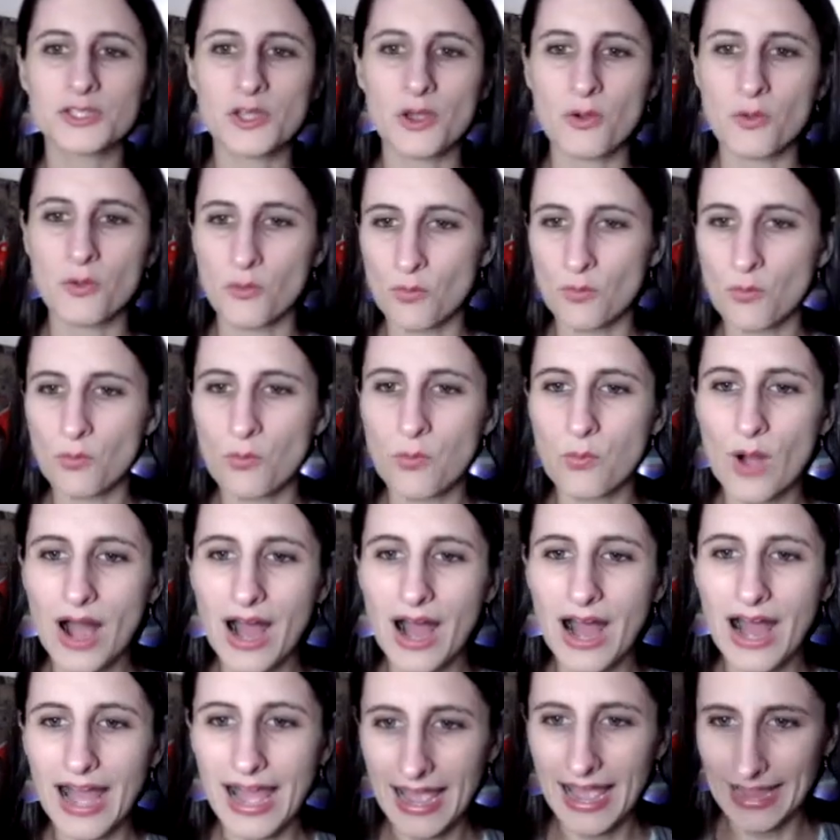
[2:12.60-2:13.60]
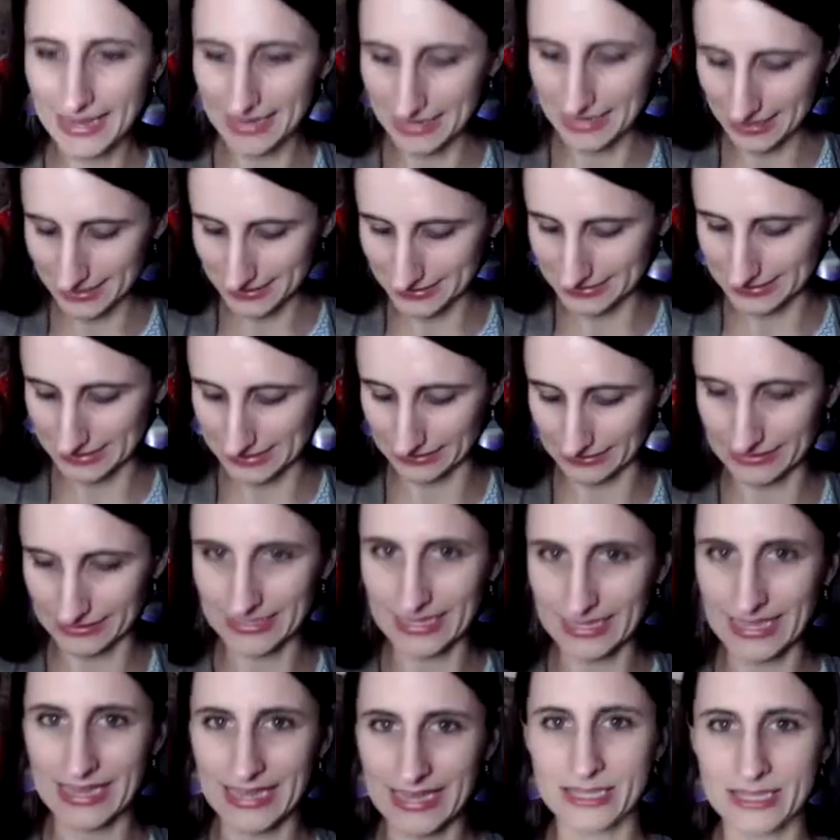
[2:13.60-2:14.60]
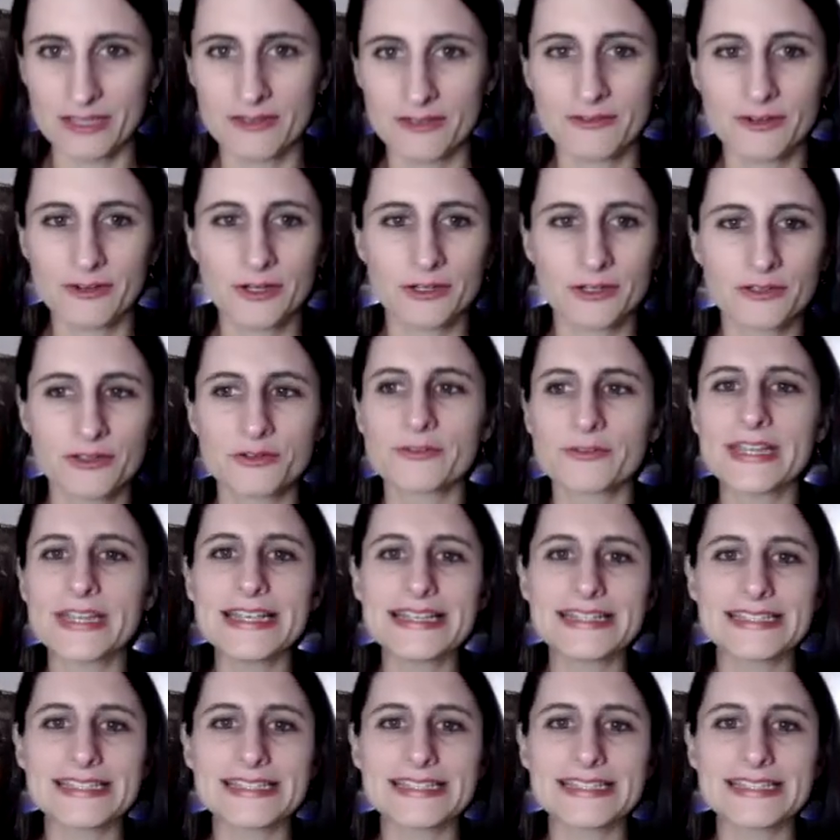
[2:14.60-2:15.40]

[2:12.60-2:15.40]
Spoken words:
So why delegate? You've heard the